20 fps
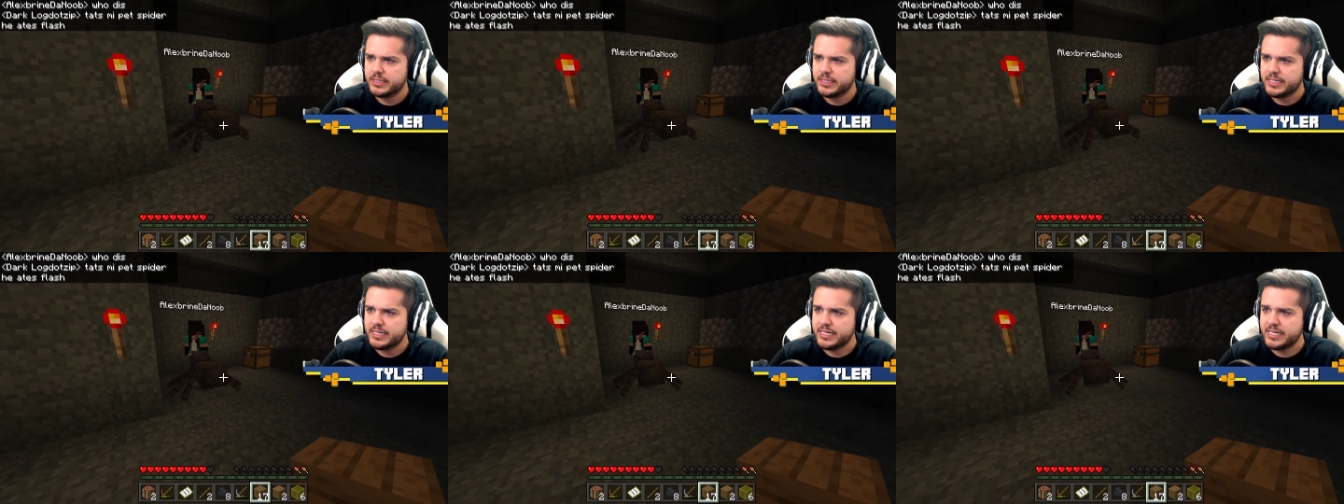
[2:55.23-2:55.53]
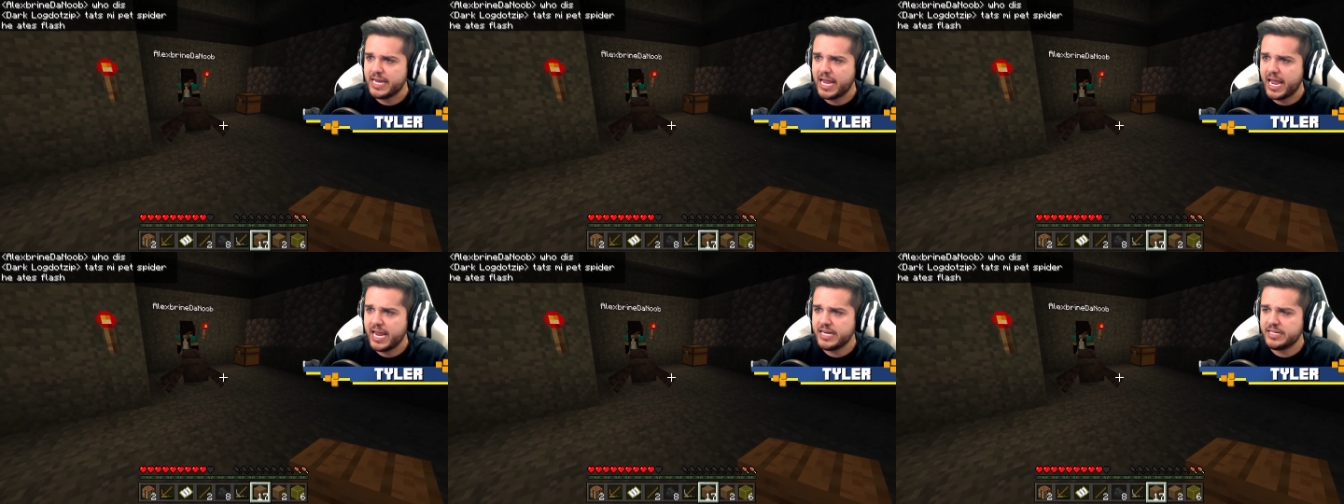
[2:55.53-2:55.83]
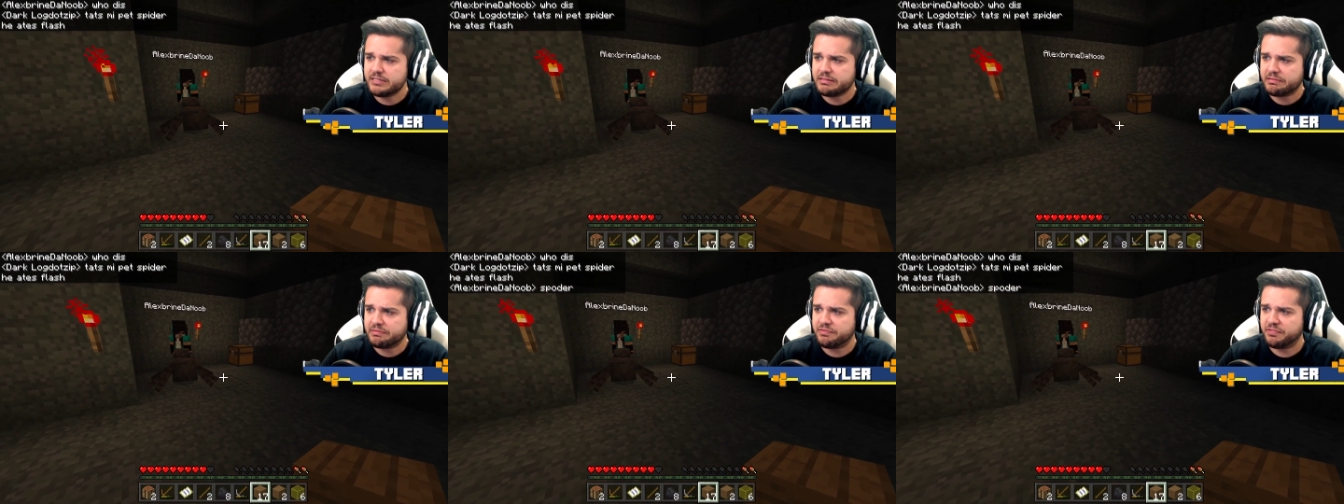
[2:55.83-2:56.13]
He
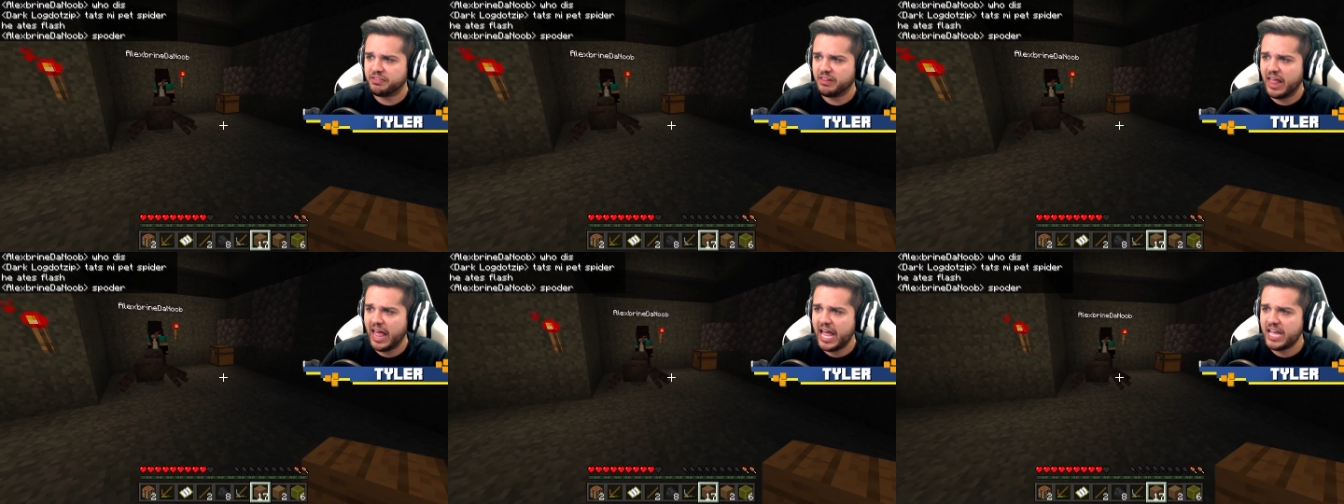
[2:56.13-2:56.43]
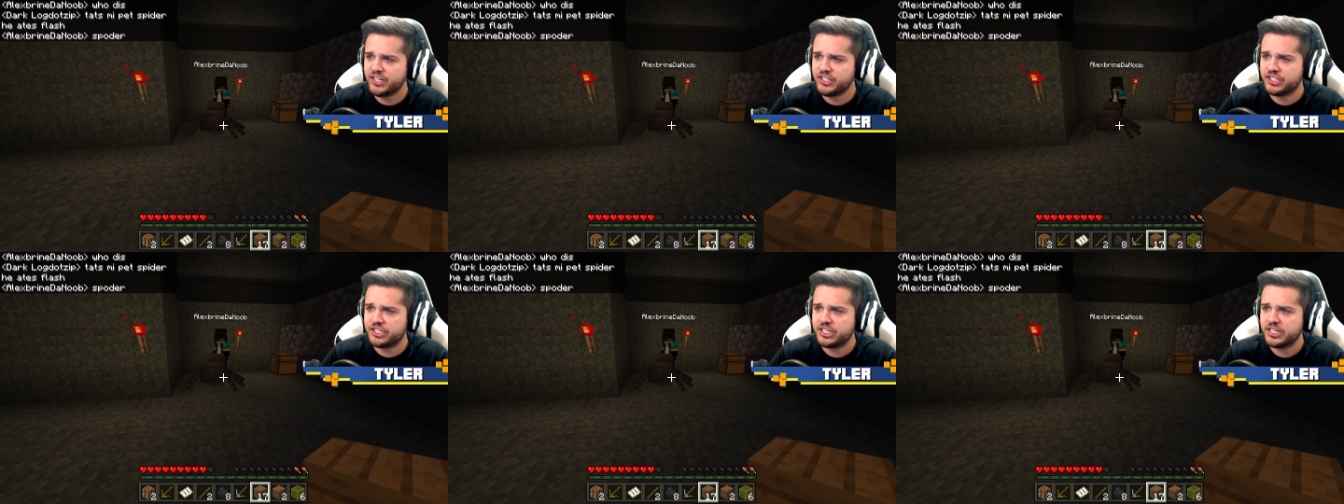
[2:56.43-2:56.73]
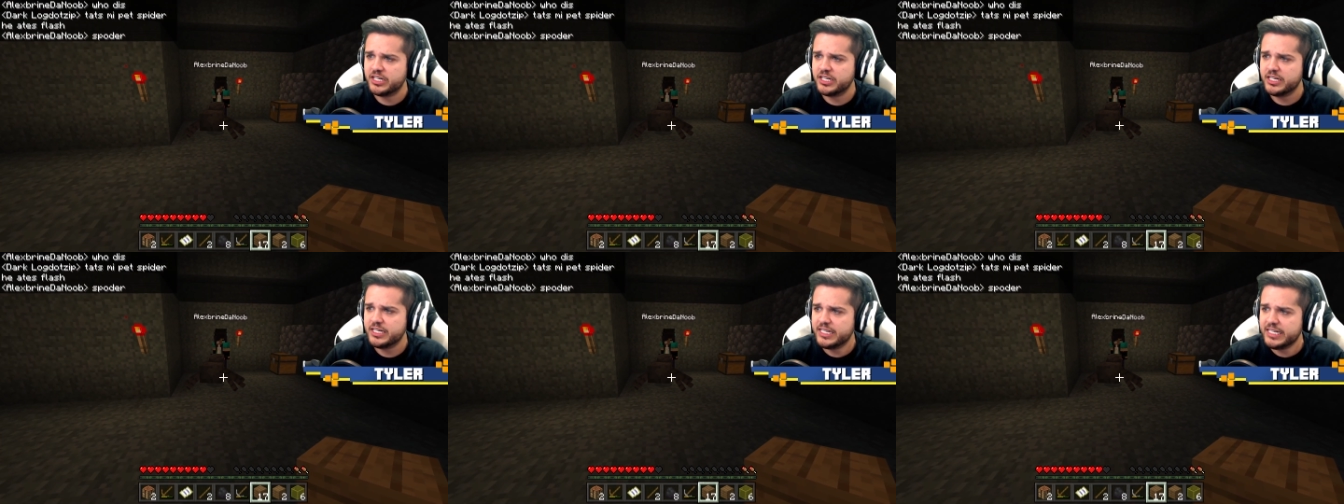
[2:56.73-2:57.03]
eats flesh?
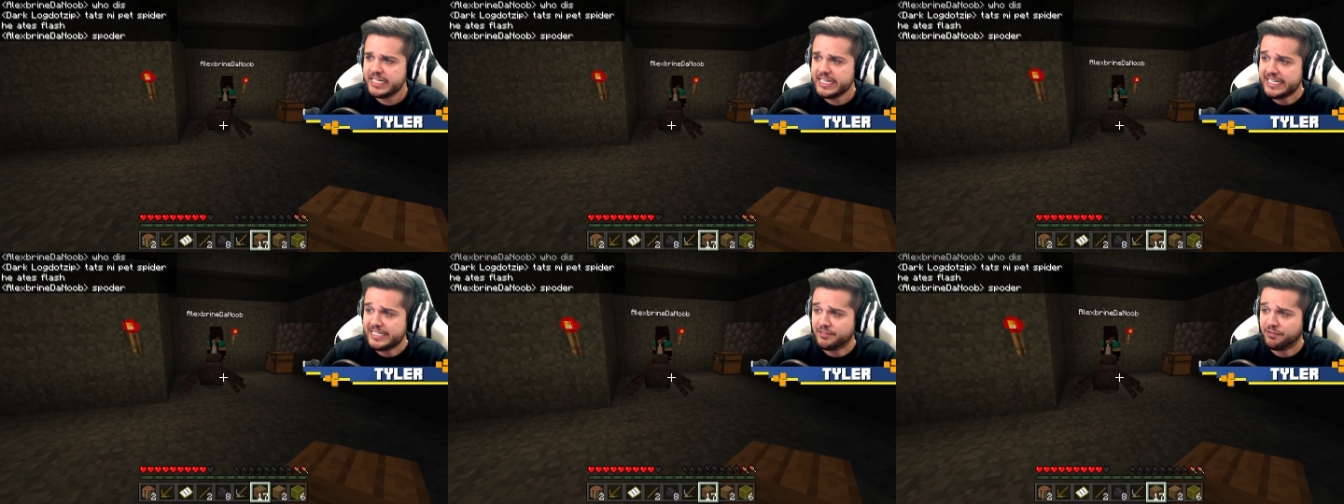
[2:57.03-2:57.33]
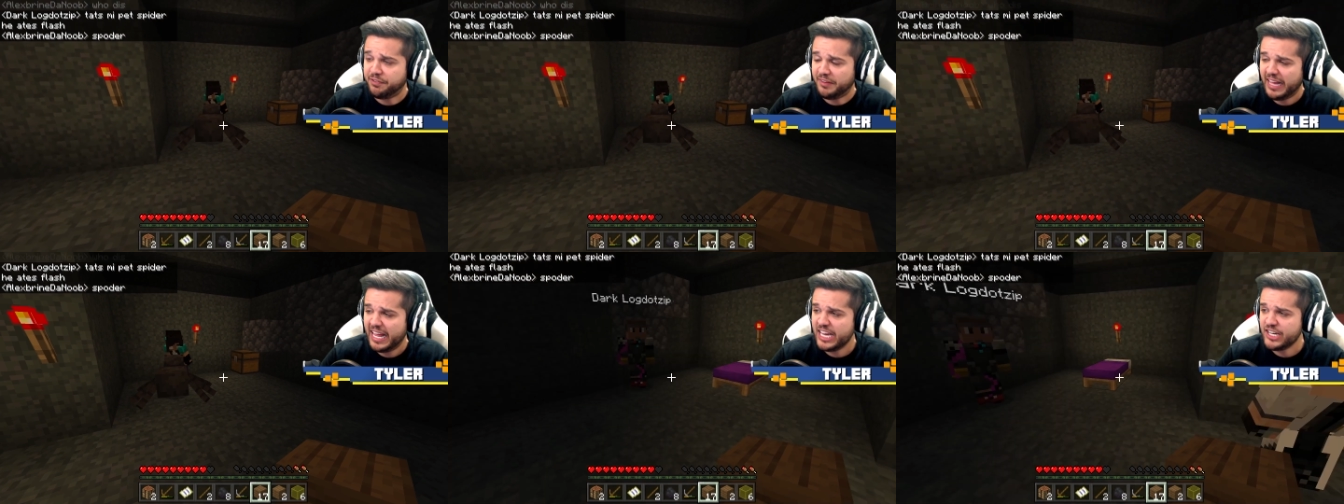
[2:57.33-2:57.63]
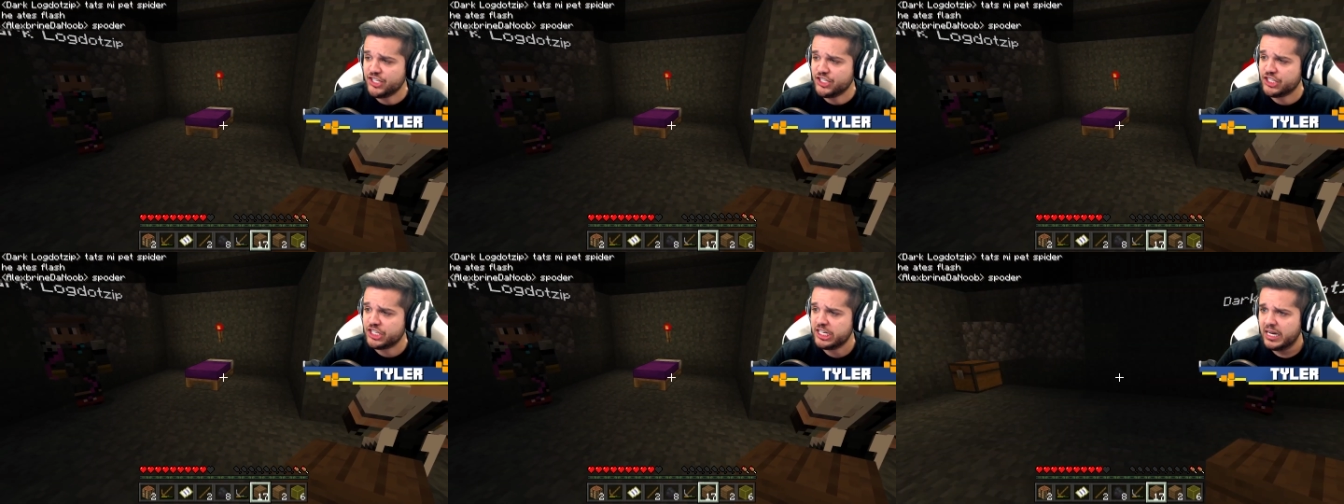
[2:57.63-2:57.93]
He eats
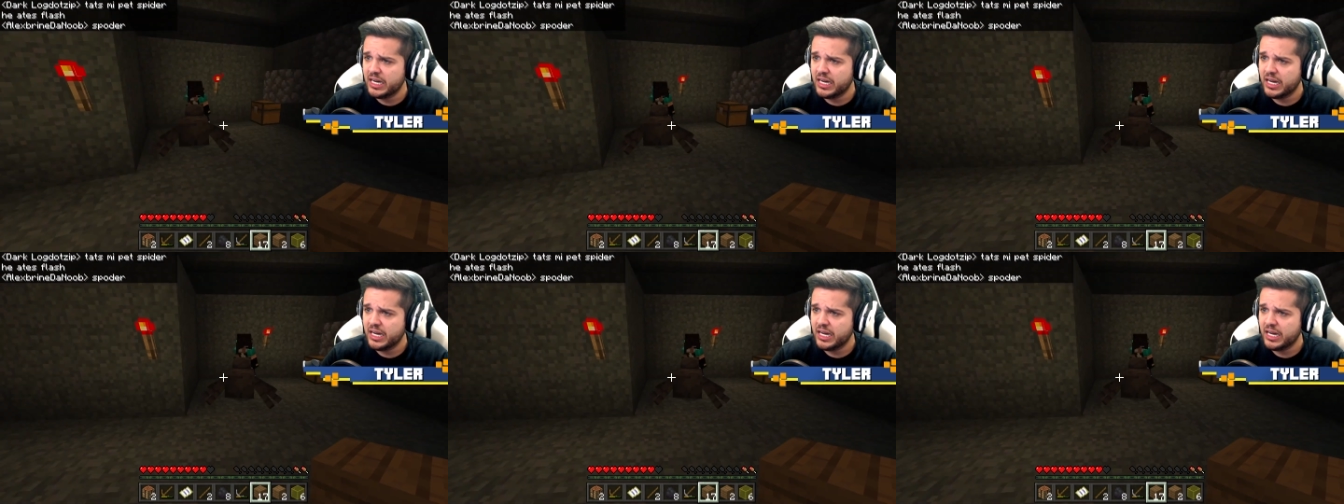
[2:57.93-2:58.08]
flesh?